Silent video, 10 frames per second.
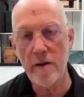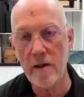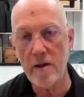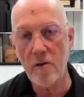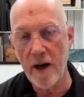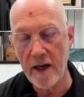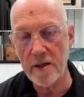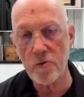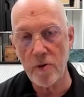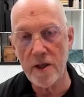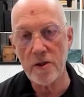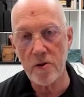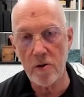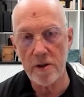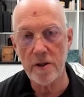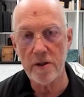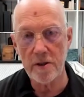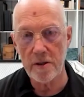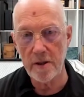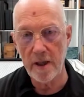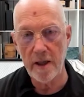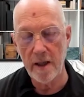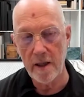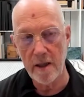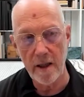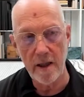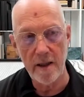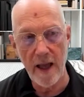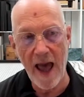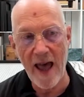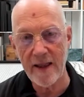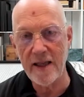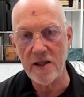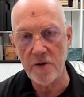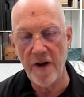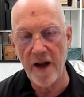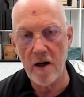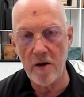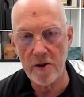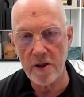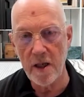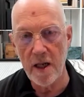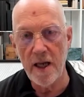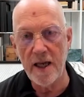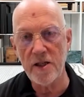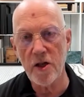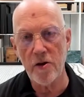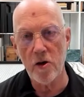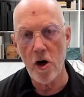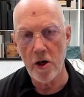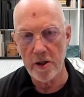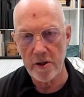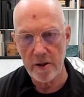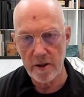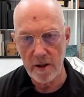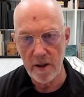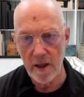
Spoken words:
the greatest resources at these fairs is other artists.